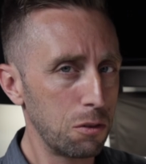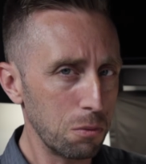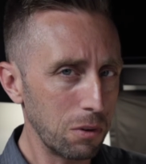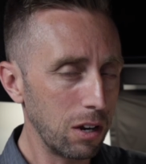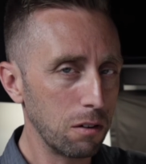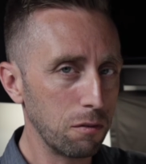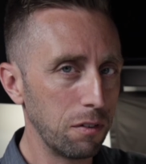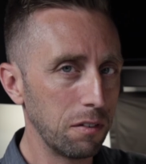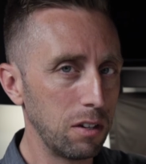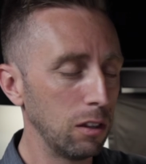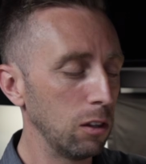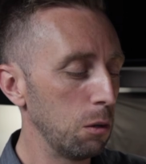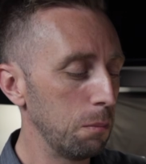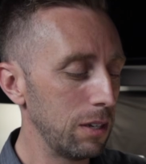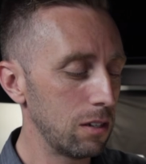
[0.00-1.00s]
350
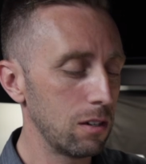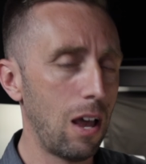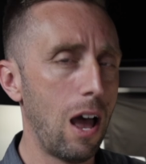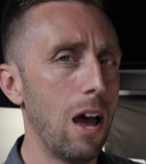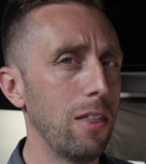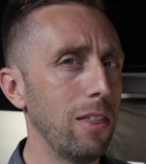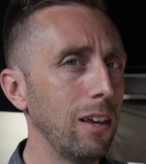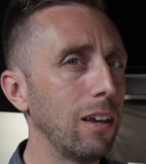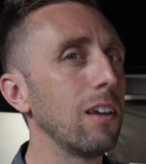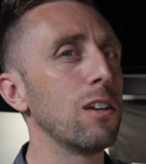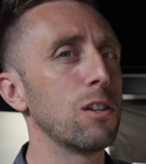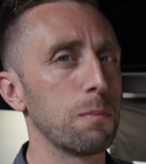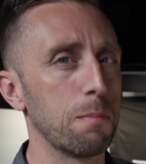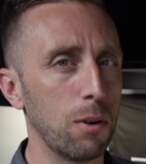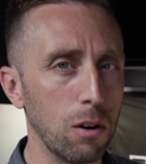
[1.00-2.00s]
lumens, I think,
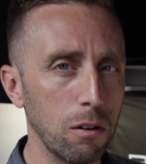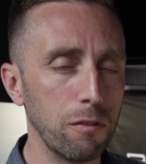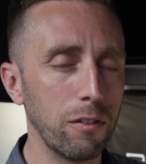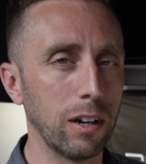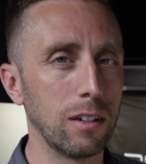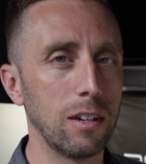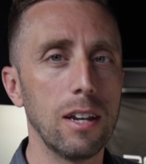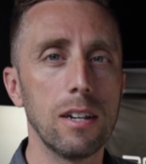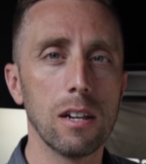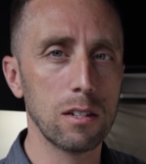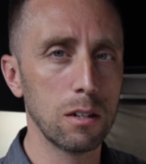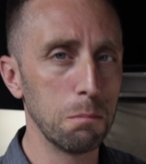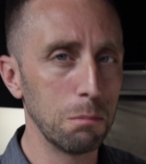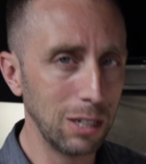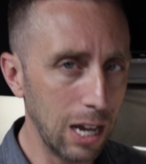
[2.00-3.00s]
is perfect. It
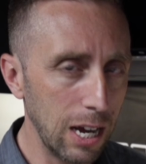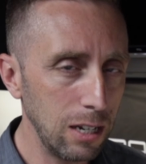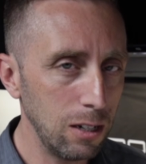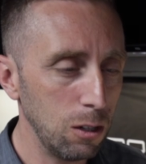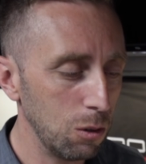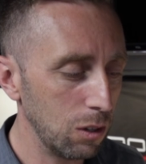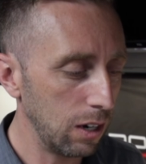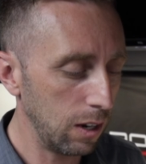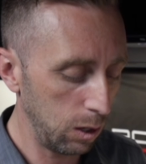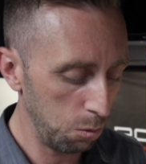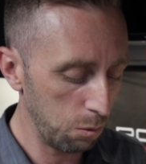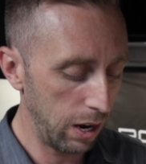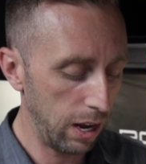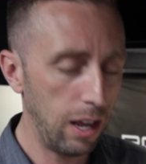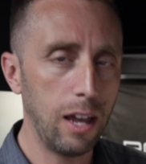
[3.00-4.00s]
doesn't blind you in any
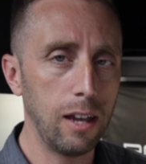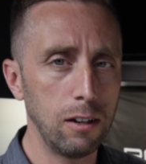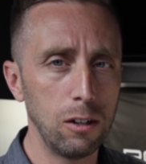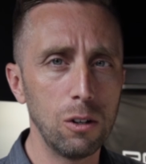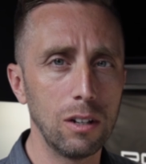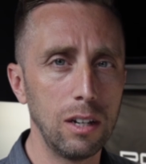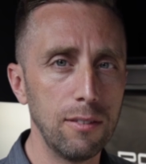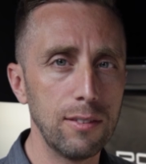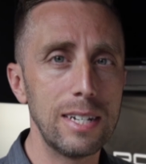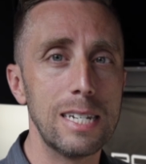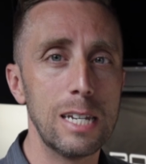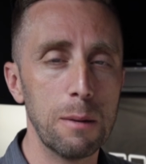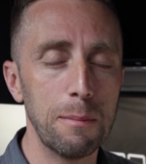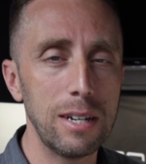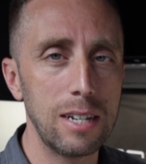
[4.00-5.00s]
way, and you can even
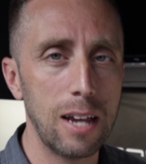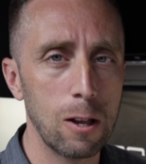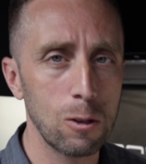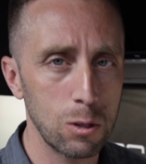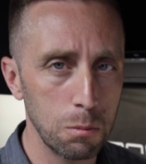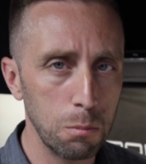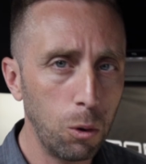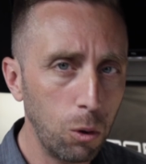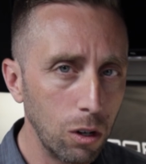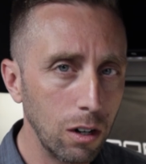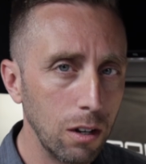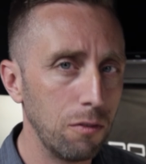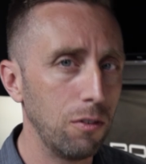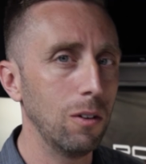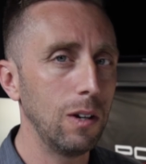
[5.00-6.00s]
dim it down some more
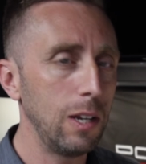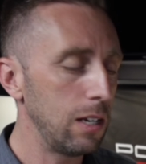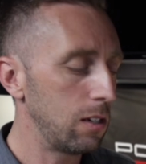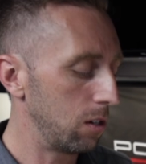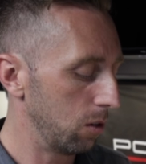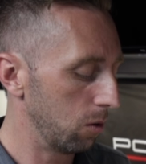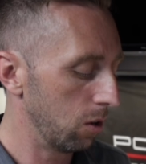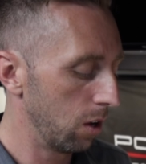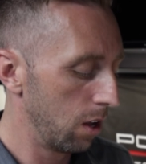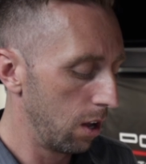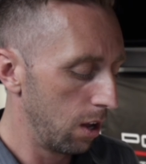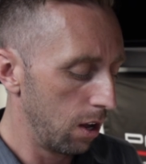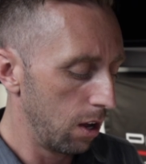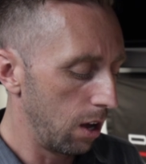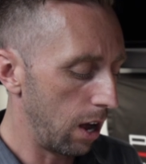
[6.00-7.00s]
if you need to.
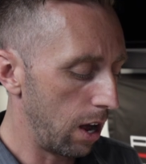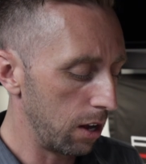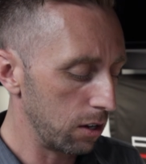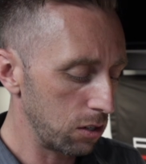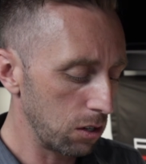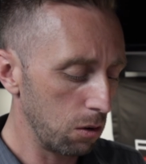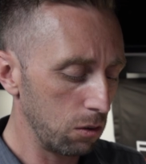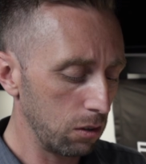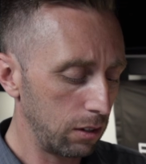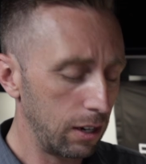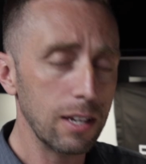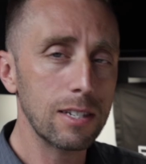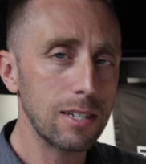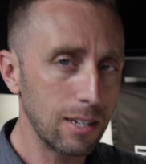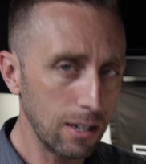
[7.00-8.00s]
So
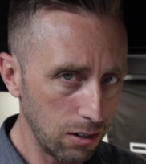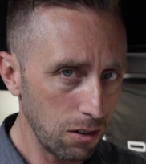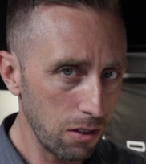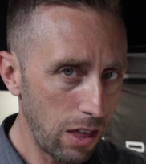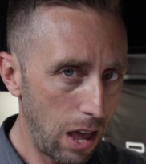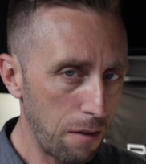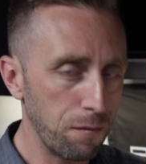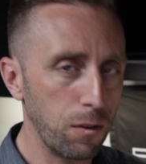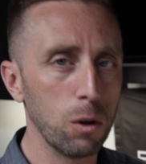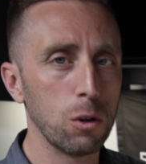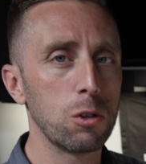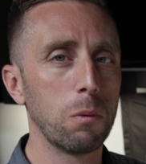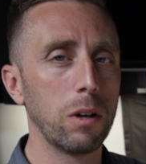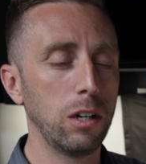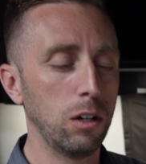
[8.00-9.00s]
consider that,
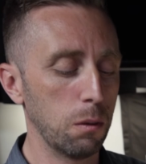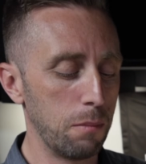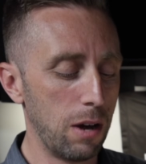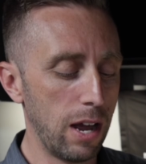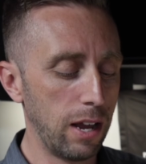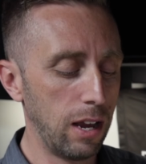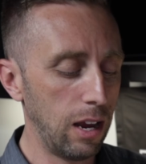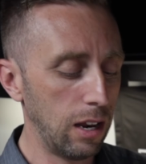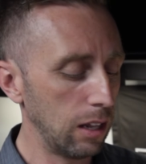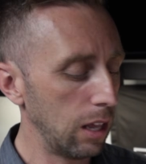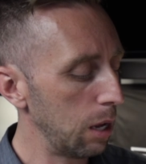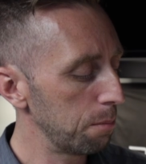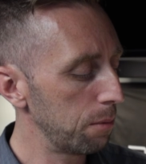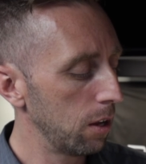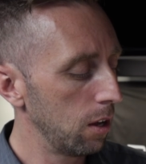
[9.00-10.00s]
folks, when you're buying a
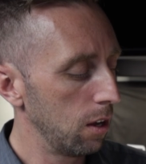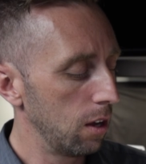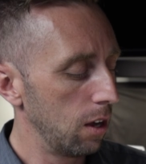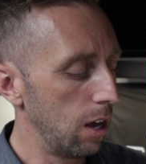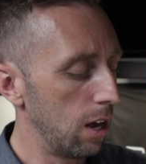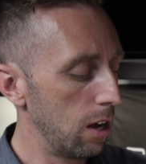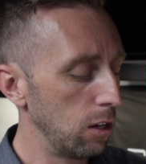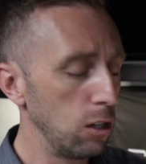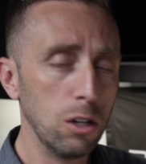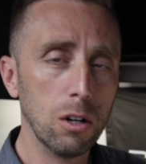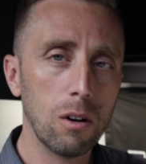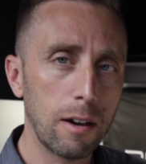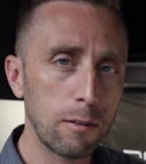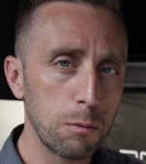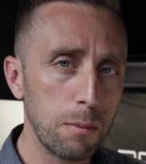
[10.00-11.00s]
headlamp. You
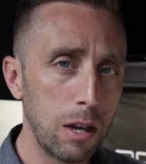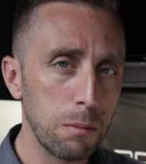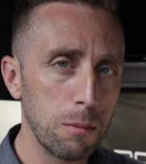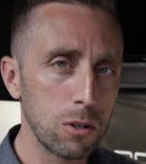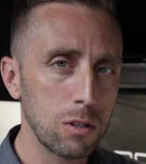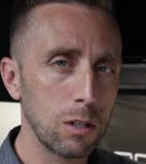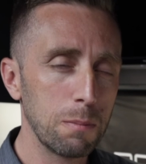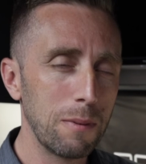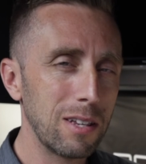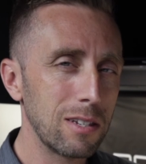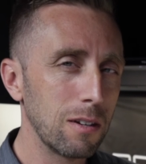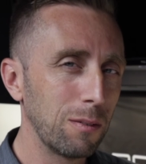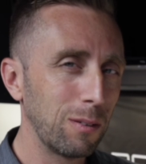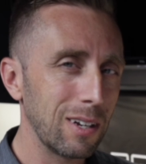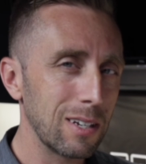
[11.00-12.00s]
don't have to buy the most
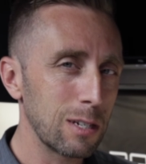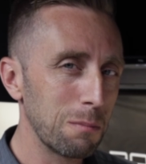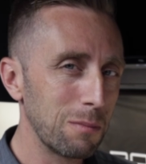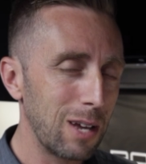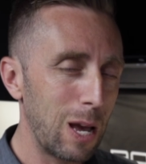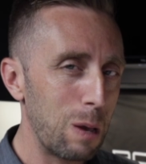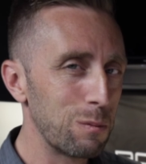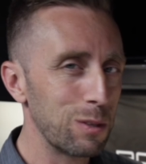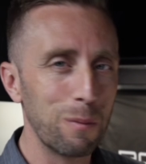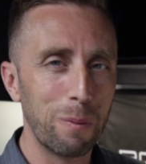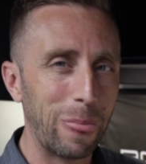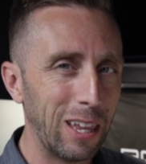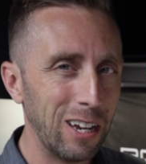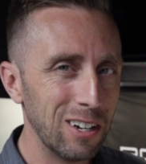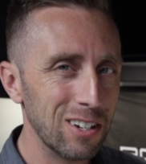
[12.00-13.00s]
expensive because sometimes
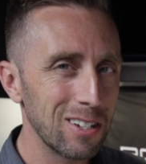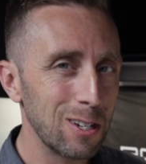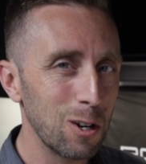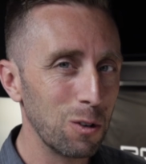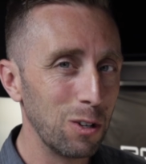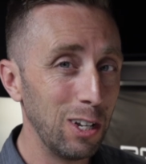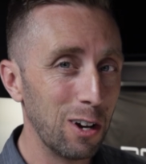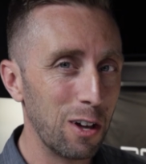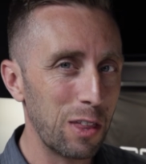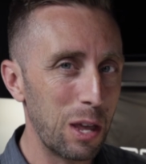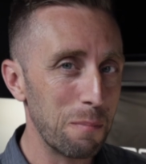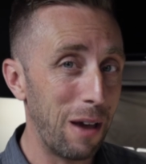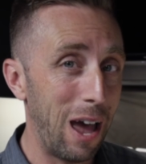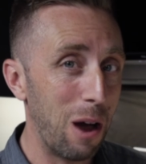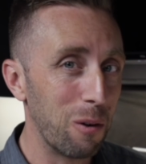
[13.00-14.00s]
you just don't need all
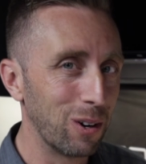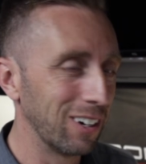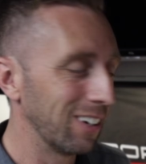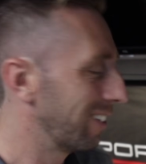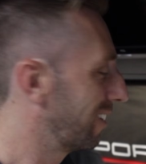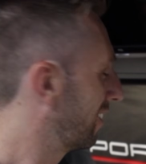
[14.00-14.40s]
that power.